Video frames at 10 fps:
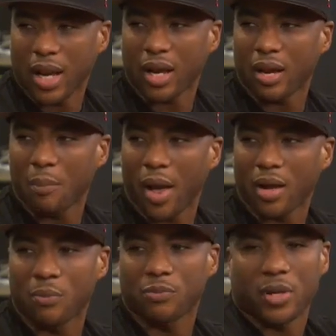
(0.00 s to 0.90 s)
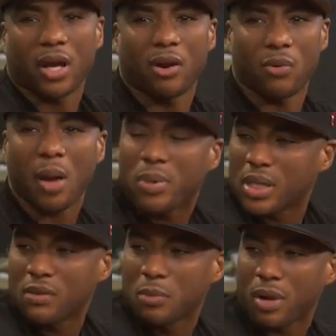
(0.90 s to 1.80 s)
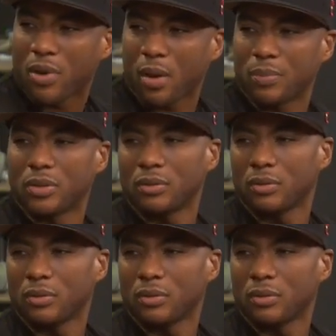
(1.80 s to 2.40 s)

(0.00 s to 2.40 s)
Like, I come from the era where I believed my rappers.